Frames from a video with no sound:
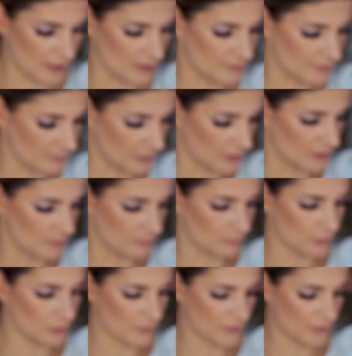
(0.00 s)
I'm gonna
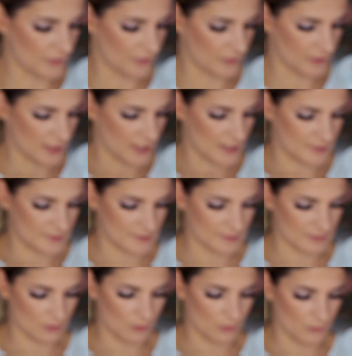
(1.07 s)
put
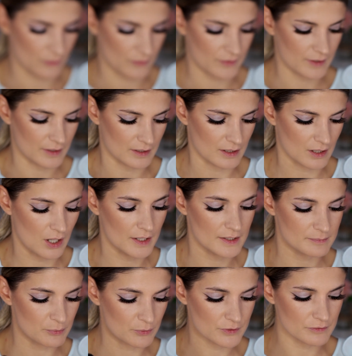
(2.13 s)
this on the
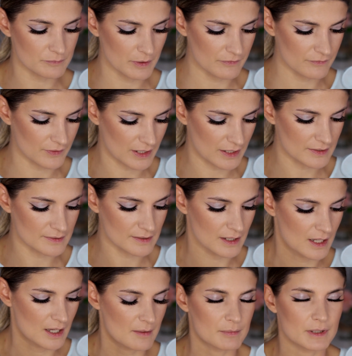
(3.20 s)
highest points of my face,
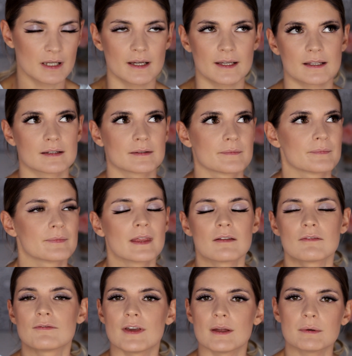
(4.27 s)
but like
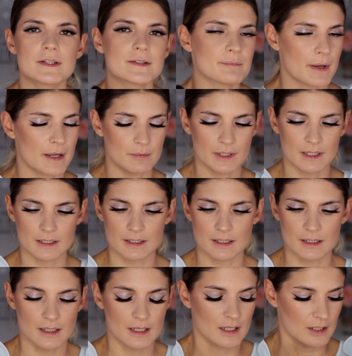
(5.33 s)
very
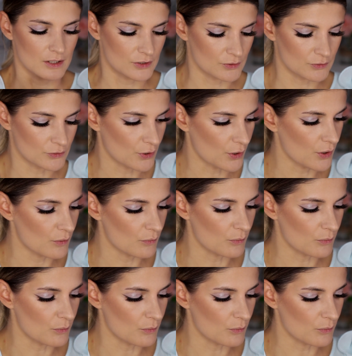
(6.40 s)
sparingly. You know